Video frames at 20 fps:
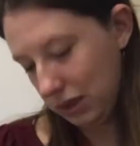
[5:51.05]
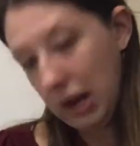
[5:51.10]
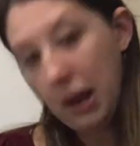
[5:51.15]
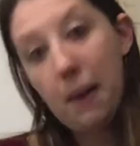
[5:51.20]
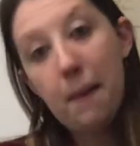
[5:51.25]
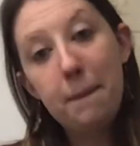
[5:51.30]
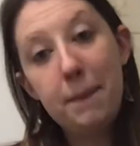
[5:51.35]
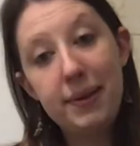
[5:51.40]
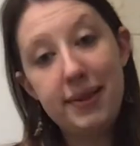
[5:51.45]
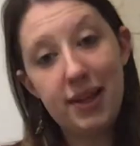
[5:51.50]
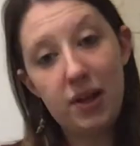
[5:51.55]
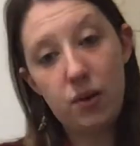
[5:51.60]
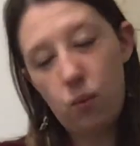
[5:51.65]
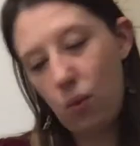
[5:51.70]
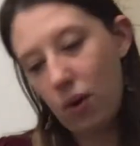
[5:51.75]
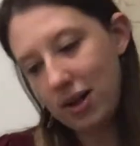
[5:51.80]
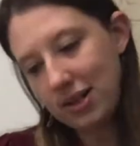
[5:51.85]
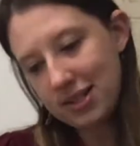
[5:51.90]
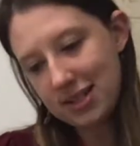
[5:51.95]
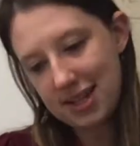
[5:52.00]
But then
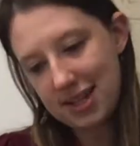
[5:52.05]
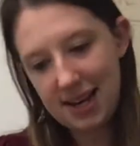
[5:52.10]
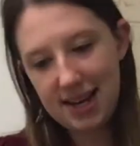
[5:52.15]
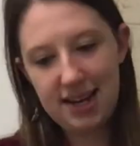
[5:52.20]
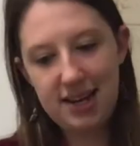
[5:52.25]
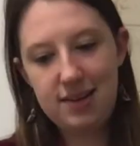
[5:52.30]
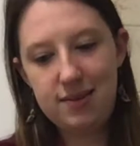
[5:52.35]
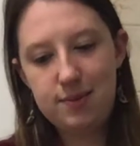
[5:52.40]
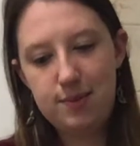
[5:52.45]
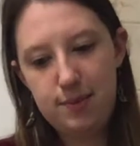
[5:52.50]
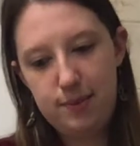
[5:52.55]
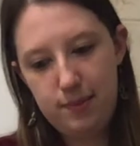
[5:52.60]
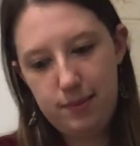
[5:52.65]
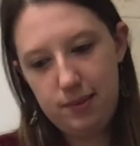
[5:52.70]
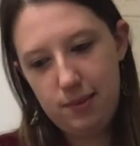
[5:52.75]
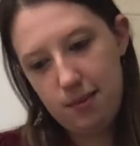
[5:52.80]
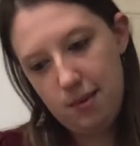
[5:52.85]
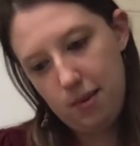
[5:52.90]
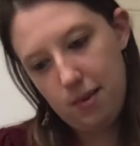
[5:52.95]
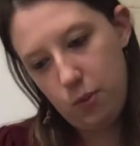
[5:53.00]
one day,
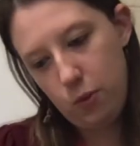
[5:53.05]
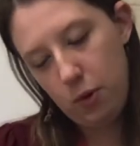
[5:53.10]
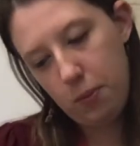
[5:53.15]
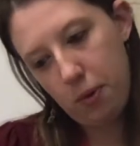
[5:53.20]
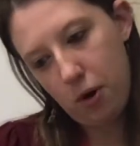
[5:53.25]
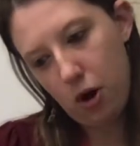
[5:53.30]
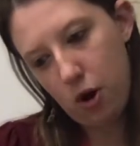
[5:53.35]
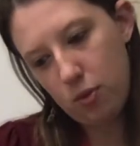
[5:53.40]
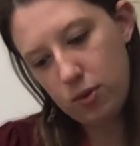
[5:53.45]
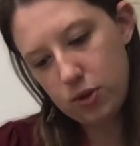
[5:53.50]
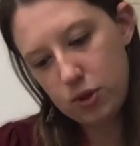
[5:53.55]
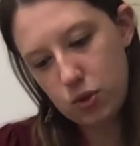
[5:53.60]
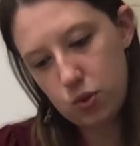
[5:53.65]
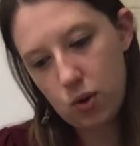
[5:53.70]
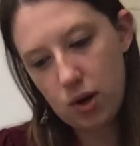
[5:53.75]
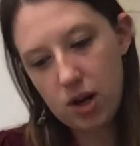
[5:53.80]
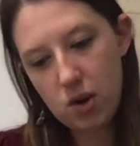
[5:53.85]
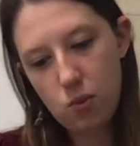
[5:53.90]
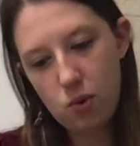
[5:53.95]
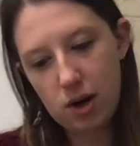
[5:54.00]
when Paul was
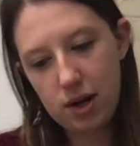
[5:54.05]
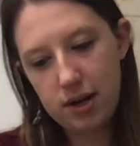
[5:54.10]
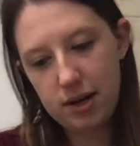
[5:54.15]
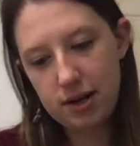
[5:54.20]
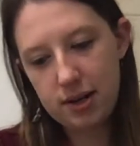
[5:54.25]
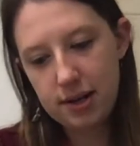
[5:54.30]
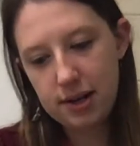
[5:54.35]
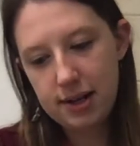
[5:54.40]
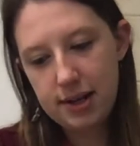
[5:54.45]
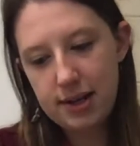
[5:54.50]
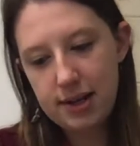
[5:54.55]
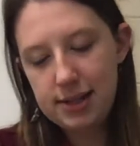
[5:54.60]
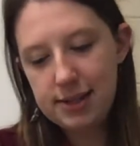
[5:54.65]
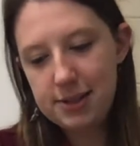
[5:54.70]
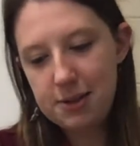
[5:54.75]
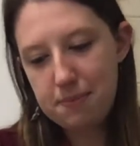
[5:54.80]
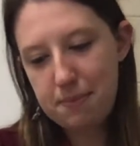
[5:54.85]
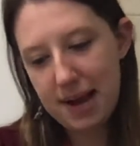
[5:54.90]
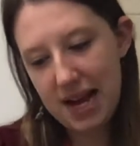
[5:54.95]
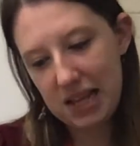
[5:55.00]
21,
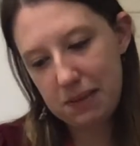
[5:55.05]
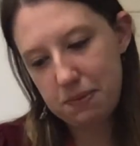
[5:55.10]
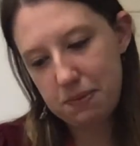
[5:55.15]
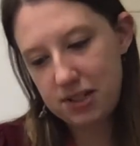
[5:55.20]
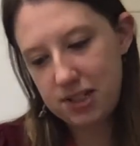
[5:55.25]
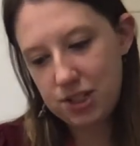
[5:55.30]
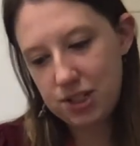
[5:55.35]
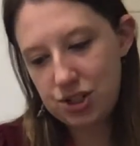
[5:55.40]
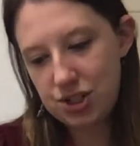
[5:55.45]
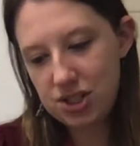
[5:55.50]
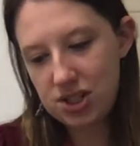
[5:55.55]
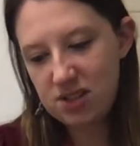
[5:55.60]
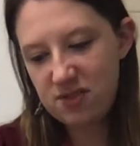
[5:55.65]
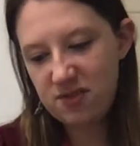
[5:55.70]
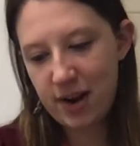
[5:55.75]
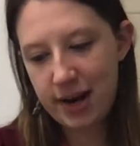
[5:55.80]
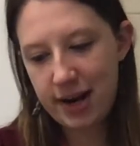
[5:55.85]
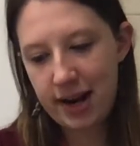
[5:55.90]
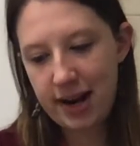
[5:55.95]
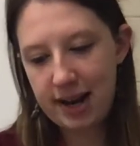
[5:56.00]
some mathematicians
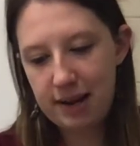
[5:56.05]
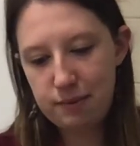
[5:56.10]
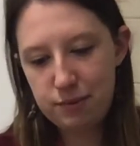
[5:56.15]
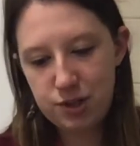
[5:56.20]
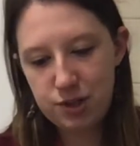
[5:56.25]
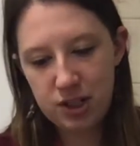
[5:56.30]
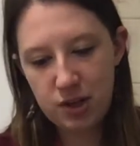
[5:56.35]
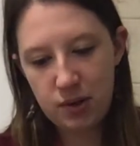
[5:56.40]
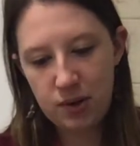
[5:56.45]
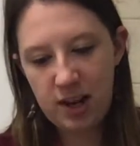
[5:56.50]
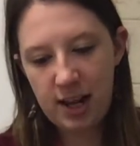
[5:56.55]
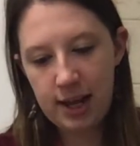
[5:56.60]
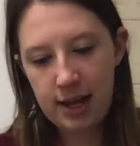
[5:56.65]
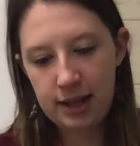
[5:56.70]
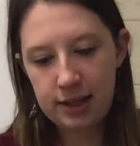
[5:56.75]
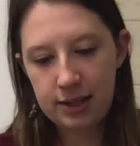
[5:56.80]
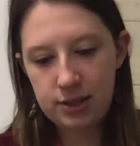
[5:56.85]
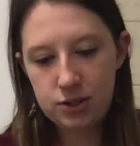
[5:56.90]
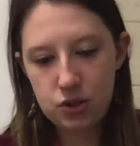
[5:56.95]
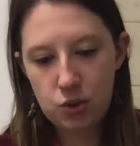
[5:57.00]
invited him to go to
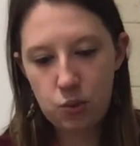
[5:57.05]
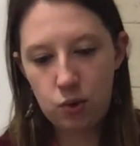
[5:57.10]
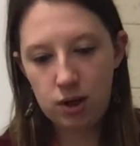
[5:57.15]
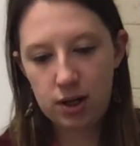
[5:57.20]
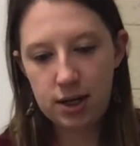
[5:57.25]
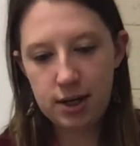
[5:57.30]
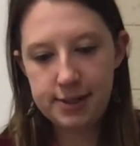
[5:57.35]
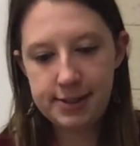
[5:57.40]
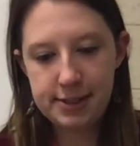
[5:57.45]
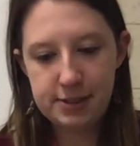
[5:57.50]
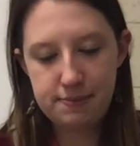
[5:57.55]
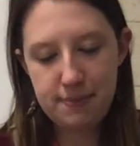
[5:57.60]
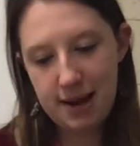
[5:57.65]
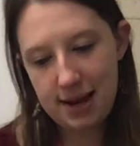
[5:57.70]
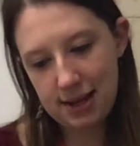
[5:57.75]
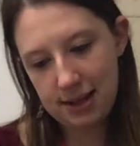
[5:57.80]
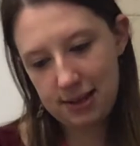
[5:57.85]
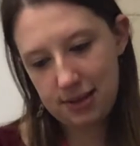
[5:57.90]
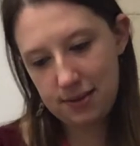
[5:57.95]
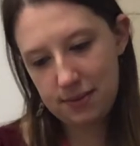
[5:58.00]
England to work on his math.
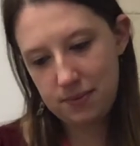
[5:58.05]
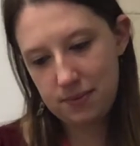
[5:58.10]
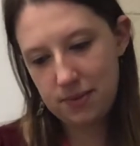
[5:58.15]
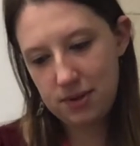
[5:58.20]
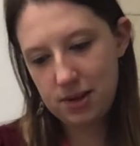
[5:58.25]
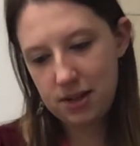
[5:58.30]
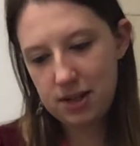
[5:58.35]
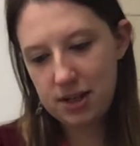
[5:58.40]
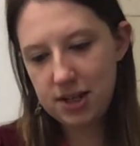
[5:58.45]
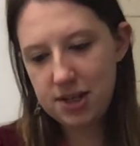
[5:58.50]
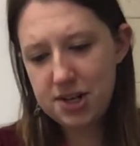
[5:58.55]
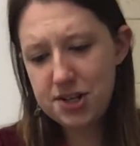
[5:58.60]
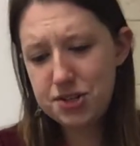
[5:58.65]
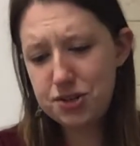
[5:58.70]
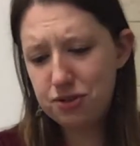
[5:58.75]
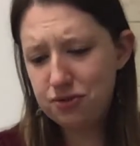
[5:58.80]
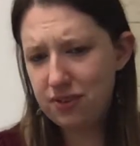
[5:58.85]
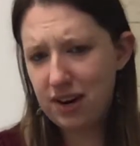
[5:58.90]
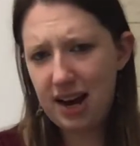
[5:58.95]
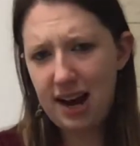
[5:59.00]
Could he
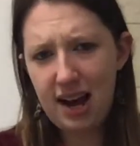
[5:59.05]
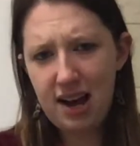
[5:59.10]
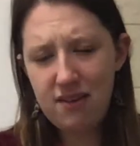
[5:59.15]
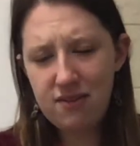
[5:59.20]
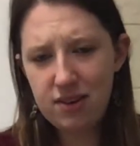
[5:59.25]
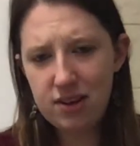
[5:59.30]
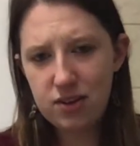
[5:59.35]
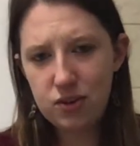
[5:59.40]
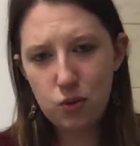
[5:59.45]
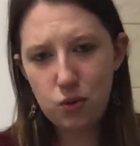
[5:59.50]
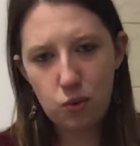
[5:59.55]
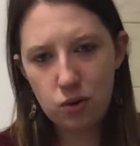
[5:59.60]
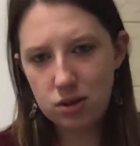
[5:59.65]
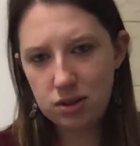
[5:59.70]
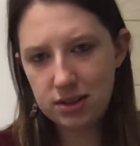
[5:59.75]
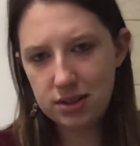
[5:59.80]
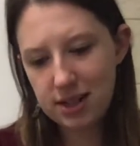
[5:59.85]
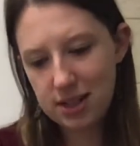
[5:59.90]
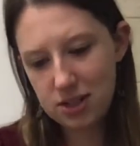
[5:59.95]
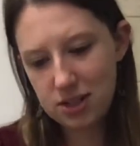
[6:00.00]
survive in the
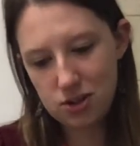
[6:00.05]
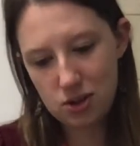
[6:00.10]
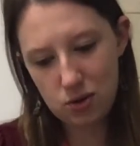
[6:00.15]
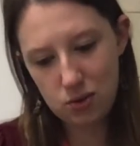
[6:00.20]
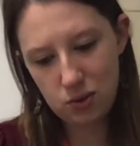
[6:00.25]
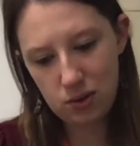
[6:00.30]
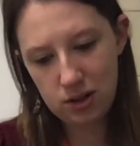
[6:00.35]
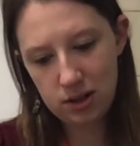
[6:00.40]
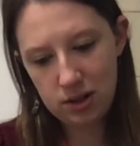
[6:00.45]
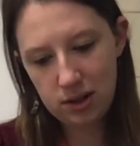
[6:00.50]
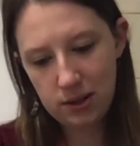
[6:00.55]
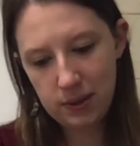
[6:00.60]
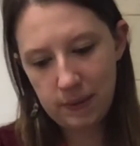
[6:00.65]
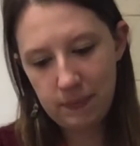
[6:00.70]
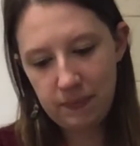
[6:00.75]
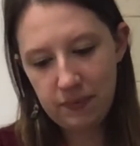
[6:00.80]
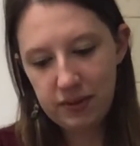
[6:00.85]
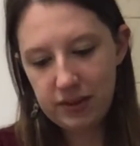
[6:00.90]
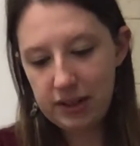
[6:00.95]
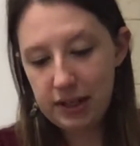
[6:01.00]
world on his own?
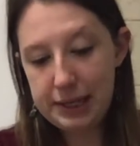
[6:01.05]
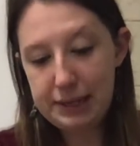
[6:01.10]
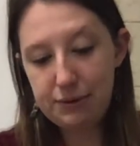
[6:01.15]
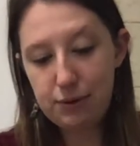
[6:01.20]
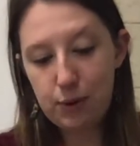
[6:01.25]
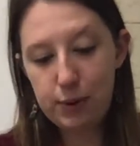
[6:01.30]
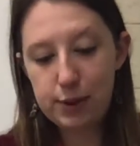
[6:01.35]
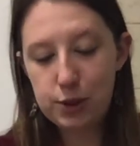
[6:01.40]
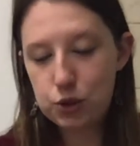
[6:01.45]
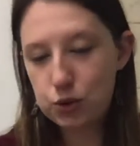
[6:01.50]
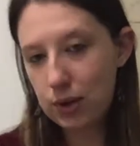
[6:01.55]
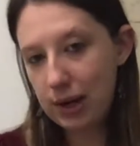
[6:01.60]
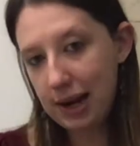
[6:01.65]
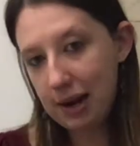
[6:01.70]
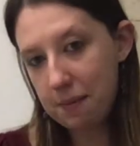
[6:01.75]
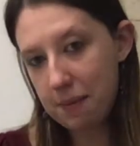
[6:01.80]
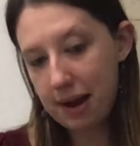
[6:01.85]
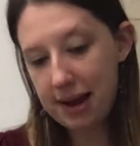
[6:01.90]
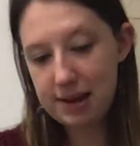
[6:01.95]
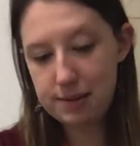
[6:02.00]
He rode the
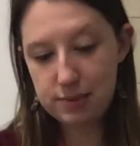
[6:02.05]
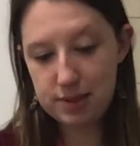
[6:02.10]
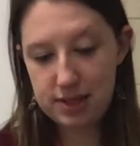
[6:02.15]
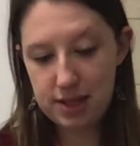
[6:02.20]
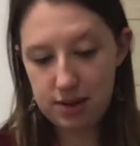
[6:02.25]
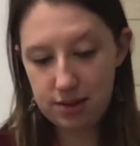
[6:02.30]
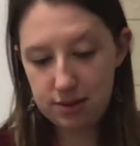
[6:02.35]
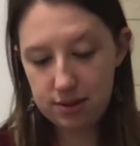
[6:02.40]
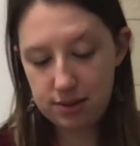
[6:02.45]
train by himself.